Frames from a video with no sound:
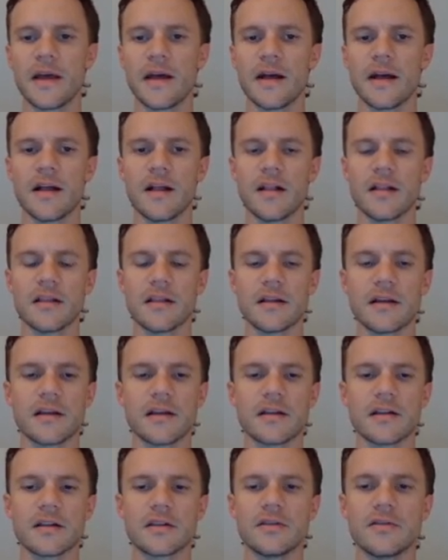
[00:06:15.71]
I'll
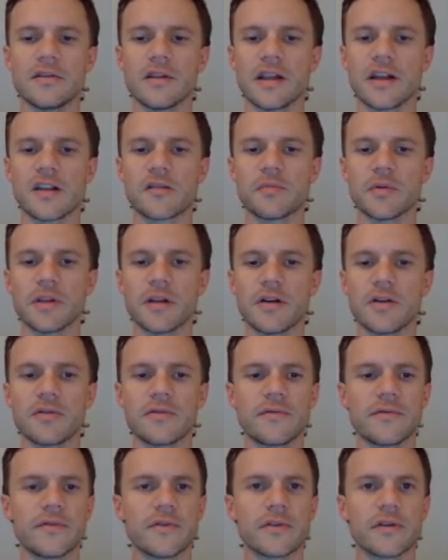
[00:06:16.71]
include links
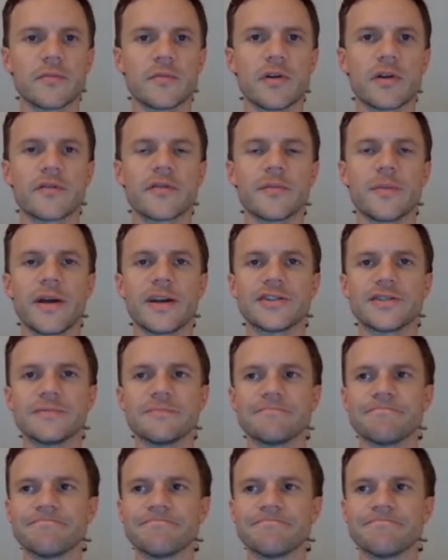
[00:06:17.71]
below for more information.